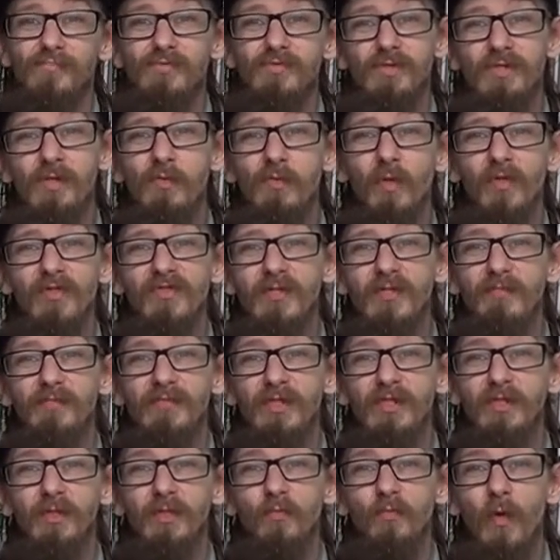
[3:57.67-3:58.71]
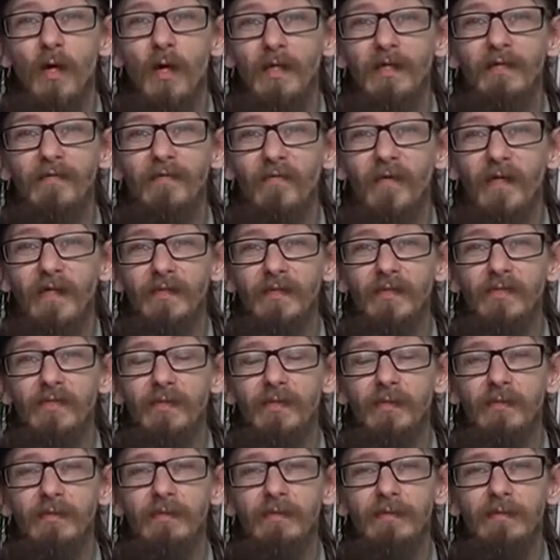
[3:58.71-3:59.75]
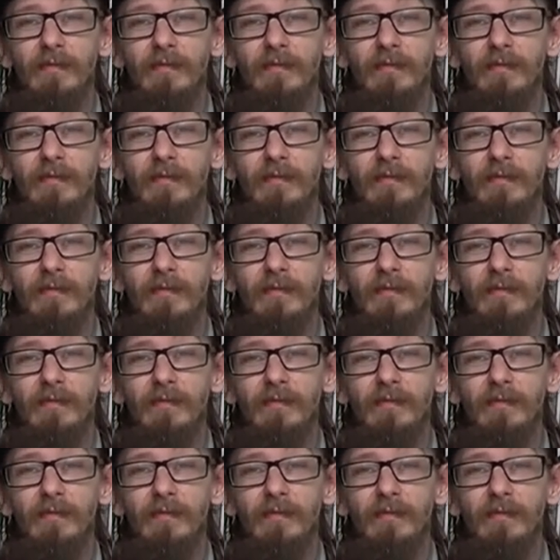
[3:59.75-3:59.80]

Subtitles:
she wants him to do well in things.